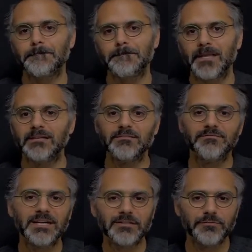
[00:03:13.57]
And in
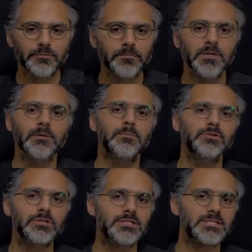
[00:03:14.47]
fact, if you put
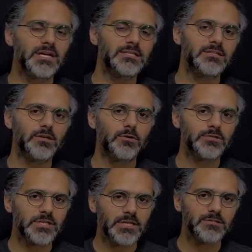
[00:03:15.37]
in sines and
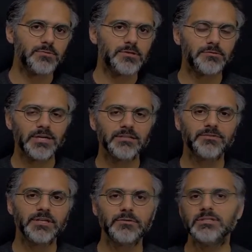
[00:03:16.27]
cosines with the right
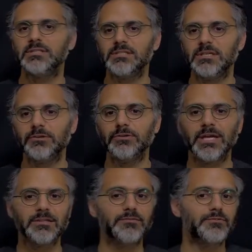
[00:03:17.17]
frequencies here, you
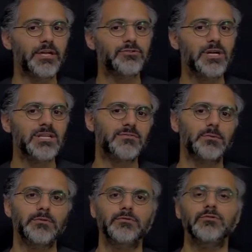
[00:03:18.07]
get the Fourier transform
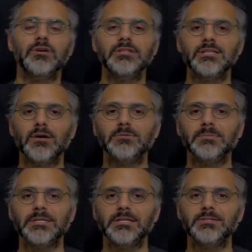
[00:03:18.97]
if you run that
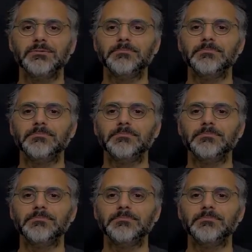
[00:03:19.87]
optimization.